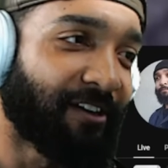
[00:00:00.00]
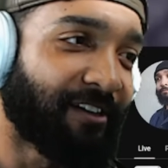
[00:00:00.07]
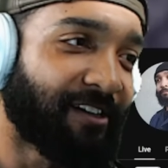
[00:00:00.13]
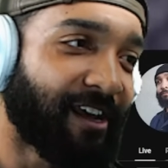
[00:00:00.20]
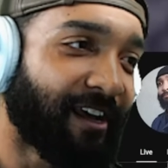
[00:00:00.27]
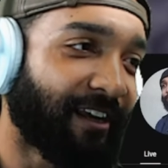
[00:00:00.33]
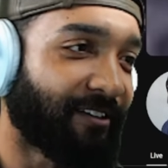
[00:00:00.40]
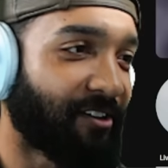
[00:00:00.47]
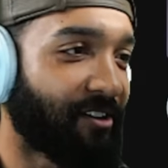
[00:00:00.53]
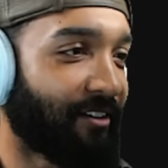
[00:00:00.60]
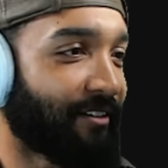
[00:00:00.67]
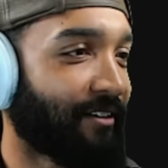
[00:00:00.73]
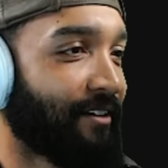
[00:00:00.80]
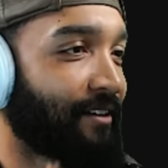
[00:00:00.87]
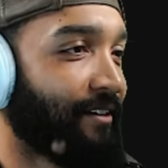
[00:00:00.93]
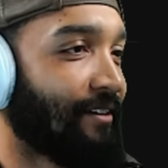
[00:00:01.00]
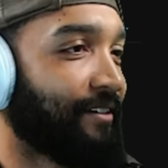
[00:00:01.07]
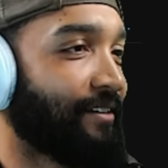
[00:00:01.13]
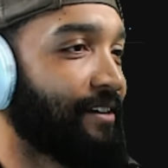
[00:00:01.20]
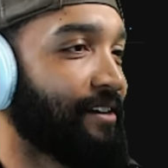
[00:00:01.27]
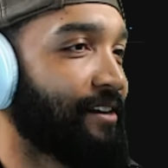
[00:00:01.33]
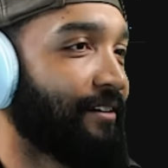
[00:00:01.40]
dang, dog.
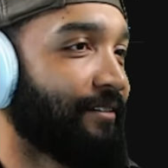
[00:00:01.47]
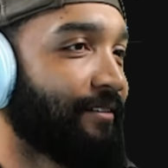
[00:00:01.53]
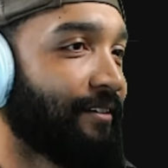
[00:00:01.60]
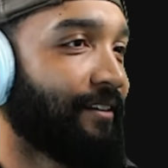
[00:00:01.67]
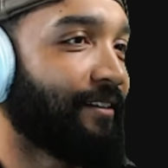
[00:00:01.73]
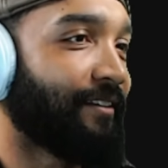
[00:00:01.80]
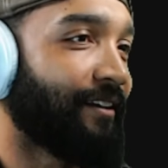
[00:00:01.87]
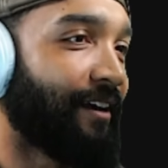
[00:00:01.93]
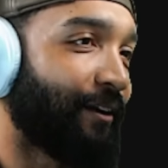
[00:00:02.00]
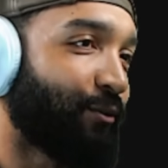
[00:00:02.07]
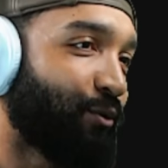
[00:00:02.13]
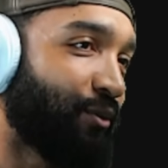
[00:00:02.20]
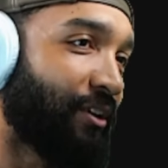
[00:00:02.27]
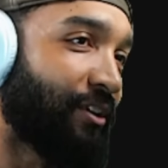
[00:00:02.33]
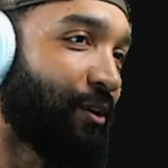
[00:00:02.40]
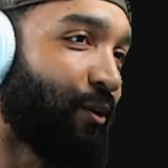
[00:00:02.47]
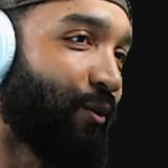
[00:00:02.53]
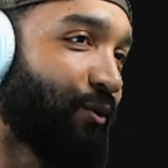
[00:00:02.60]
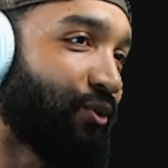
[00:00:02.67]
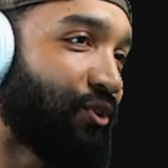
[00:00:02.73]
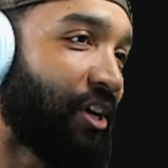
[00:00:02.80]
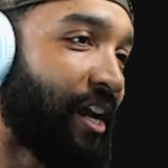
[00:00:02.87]
You know? I grew this
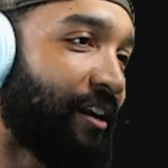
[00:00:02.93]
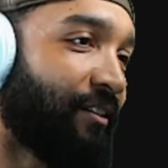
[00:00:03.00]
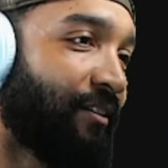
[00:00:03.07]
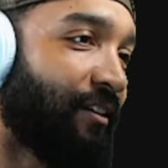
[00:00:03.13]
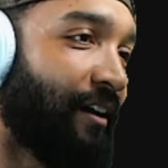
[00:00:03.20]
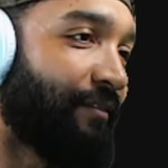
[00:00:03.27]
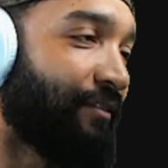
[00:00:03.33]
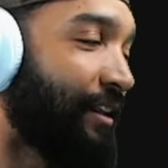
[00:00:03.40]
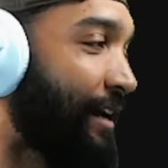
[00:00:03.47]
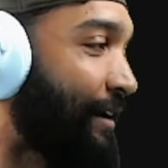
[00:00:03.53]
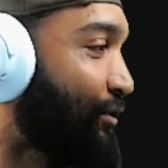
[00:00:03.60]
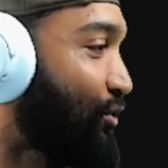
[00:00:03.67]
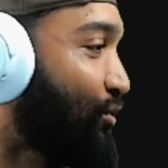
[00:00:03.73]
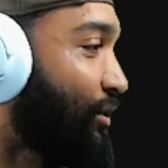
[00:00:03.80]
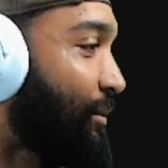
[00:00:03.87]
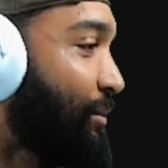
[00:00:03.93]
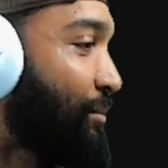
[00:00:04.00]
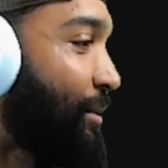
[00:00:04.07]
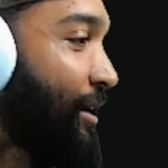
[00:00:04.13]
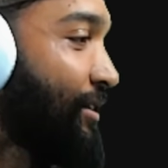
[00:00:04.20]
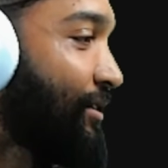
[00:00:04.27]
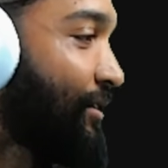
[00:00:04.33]
whole channel off live streams
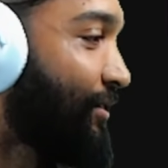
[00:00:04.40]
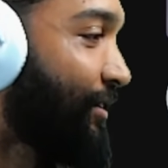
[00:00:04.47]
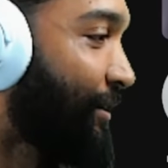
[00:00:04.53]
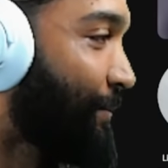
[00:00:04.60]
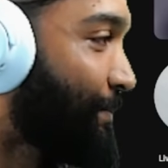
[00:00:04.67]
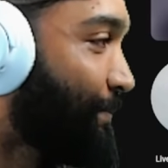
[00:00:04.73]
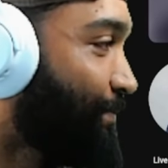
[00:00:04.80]
basically.